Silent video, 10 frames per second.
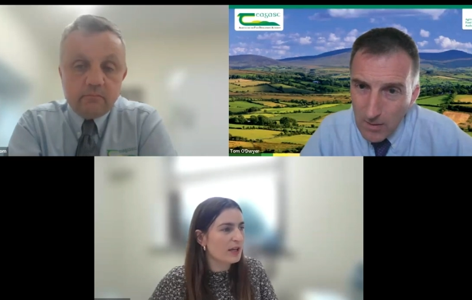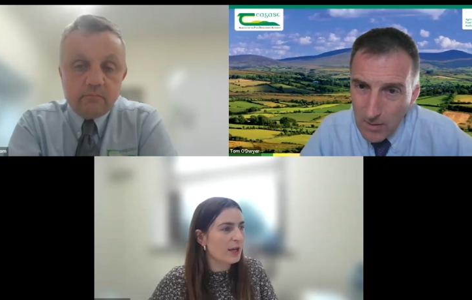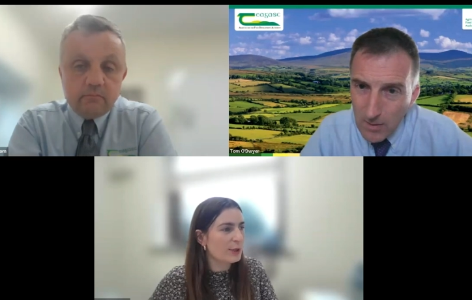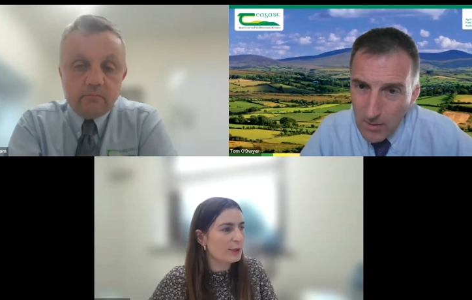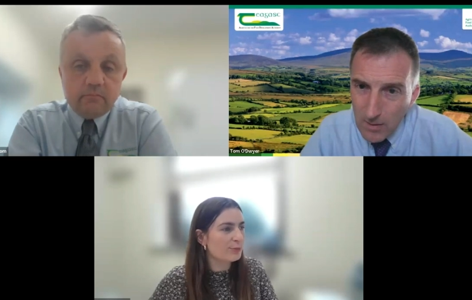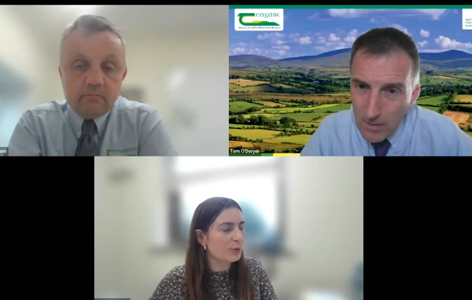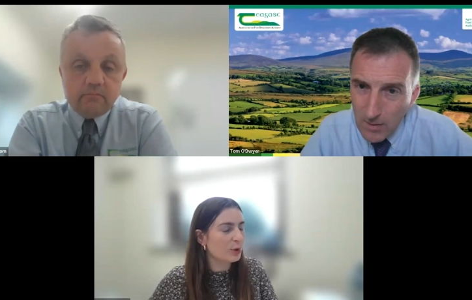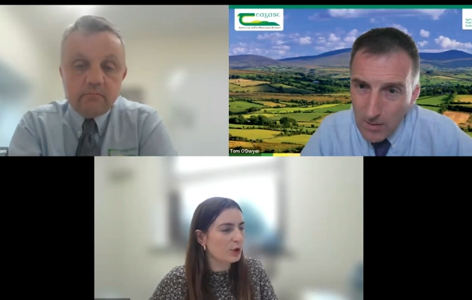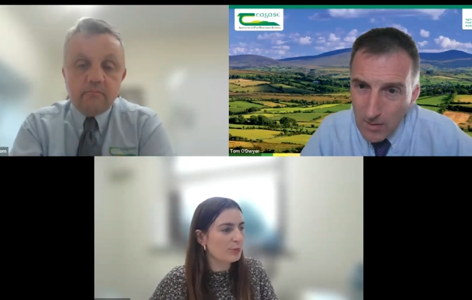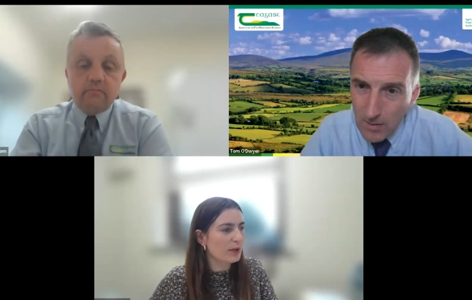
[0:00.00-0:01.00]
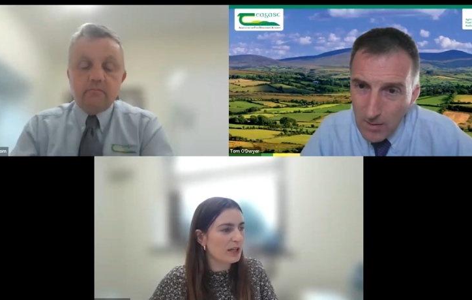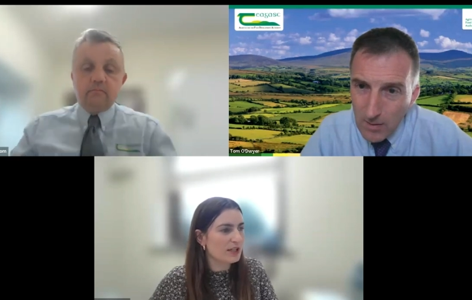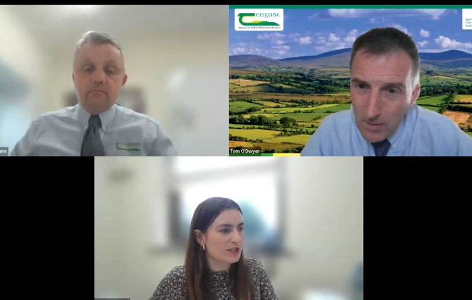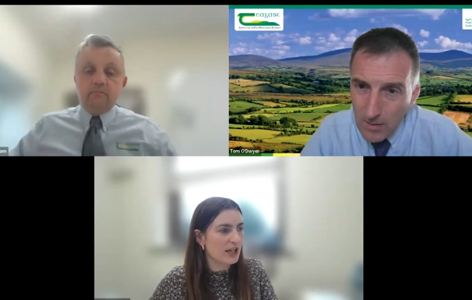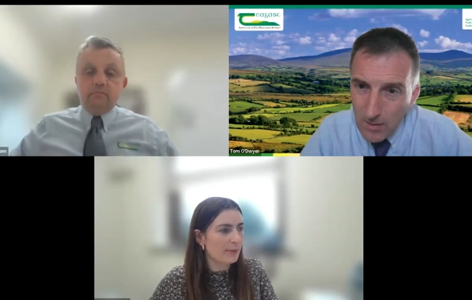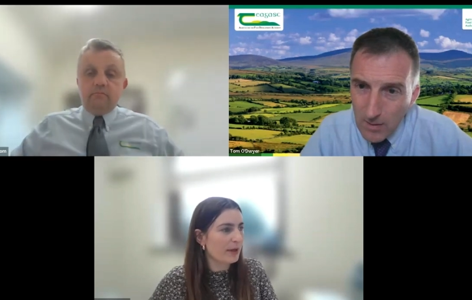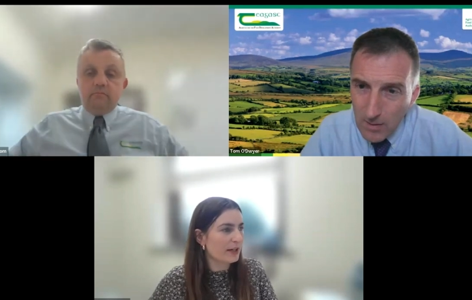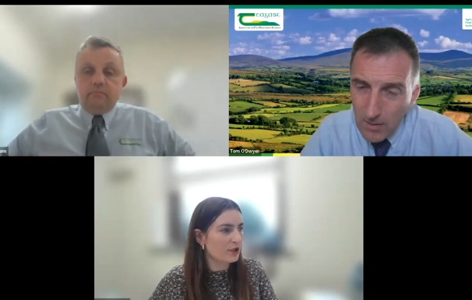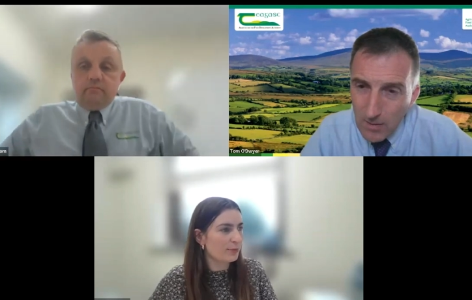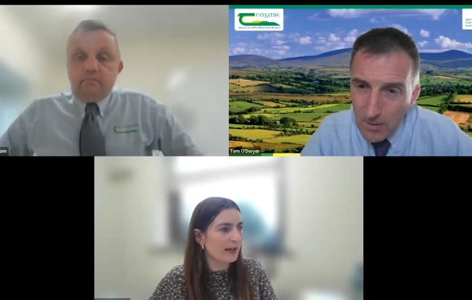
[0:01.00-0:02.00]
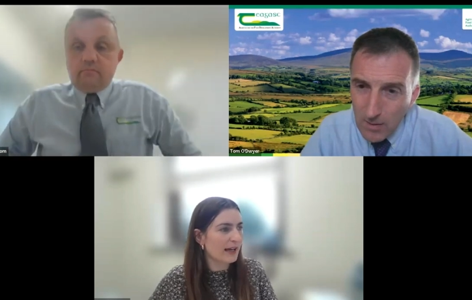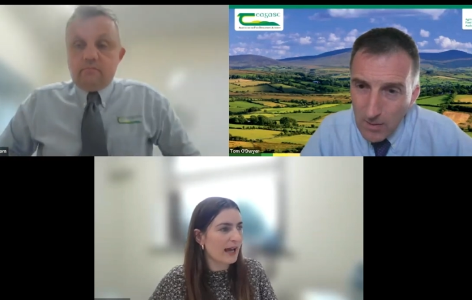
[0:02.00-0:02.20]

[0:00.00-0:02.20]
Speaker 1: in Bord Bia to get picked up by